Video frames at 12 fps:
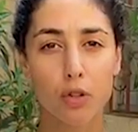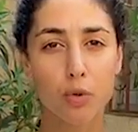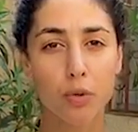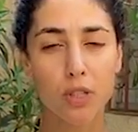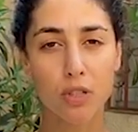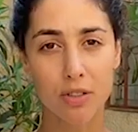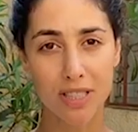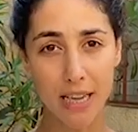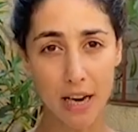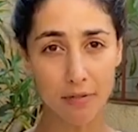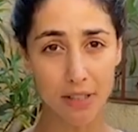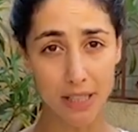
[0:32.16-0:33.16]

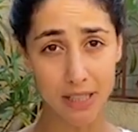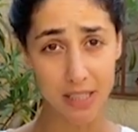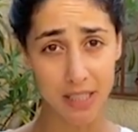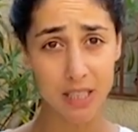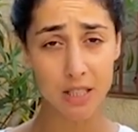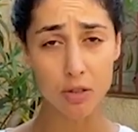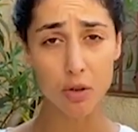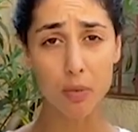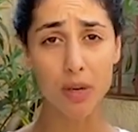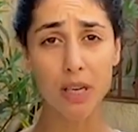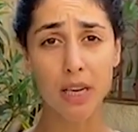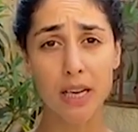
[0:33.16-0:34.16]
do-it-yourself techniques so
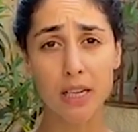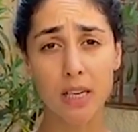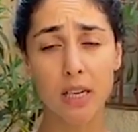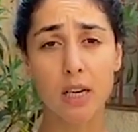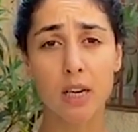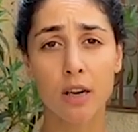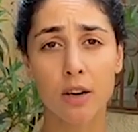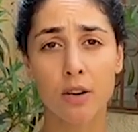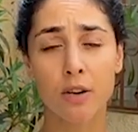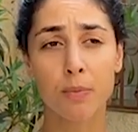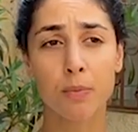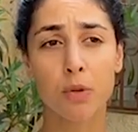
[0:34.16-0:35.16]
we can
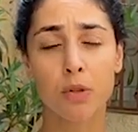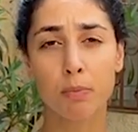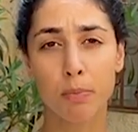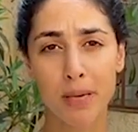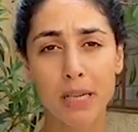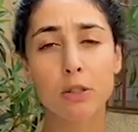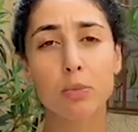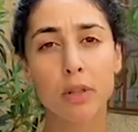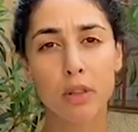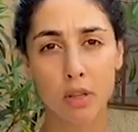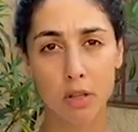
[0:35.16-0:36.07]
um, build with the